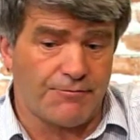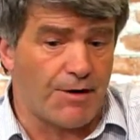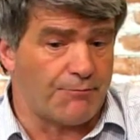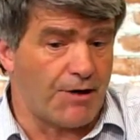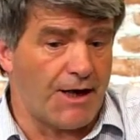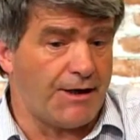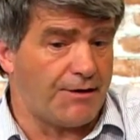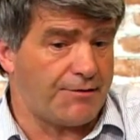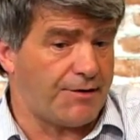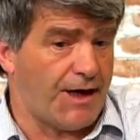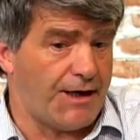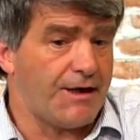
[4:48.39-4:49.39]
From Ryanair's
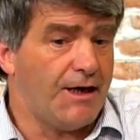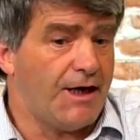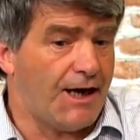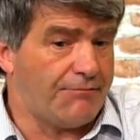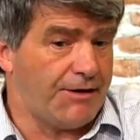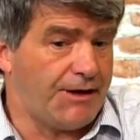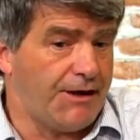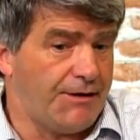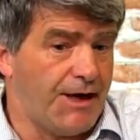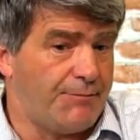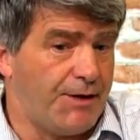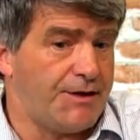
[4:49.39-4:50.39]
side, have we the
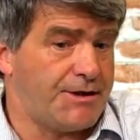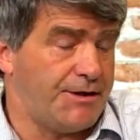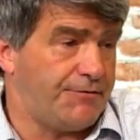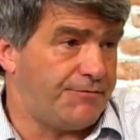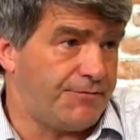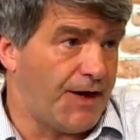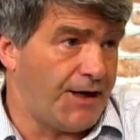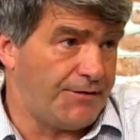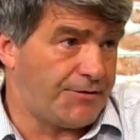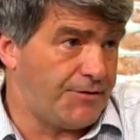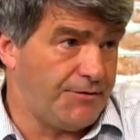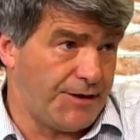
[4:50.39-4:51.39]
ability to fly
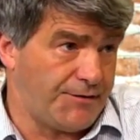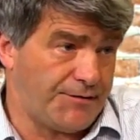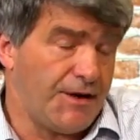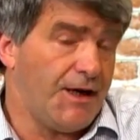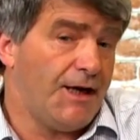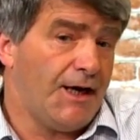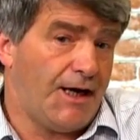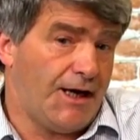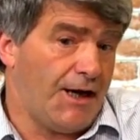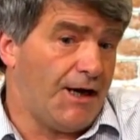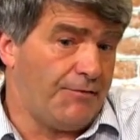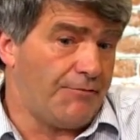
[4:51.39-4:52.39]
through this?
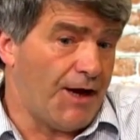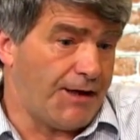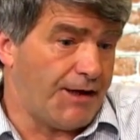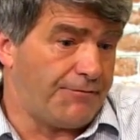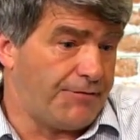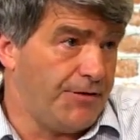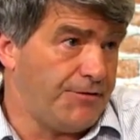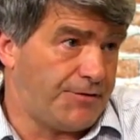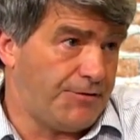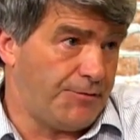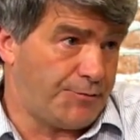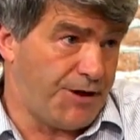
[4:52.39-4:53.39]
Ryanair flew
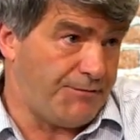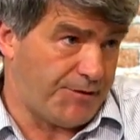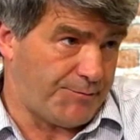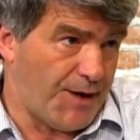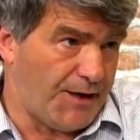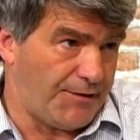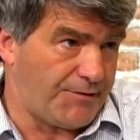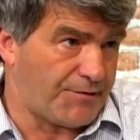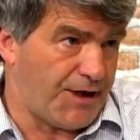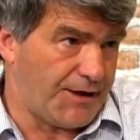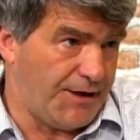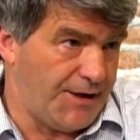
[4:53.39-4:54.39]
through a previous pilot
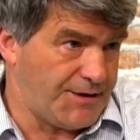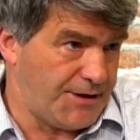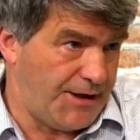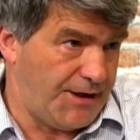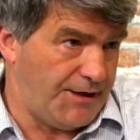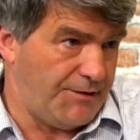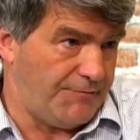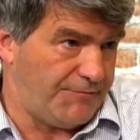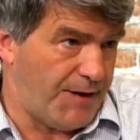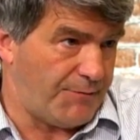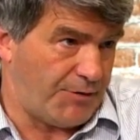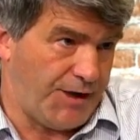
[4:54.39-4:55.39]
strike in Italy in
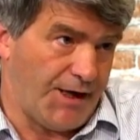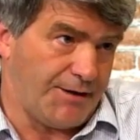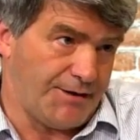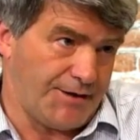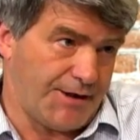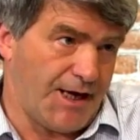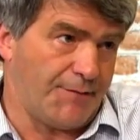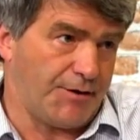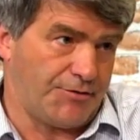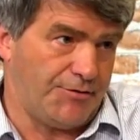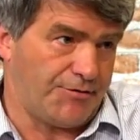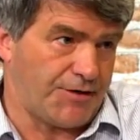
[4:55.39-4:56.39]
February and a cabin
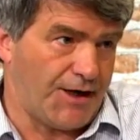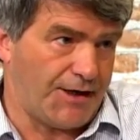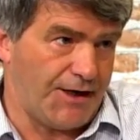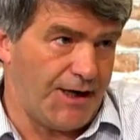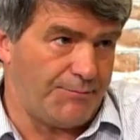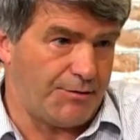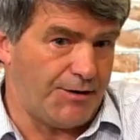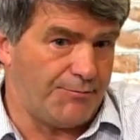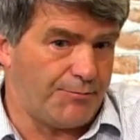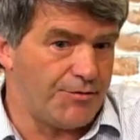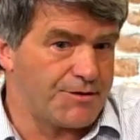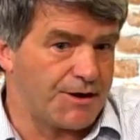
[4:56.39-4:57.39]
crew strike in April in
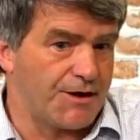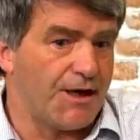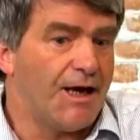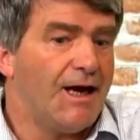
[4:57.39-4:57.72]
Portugal.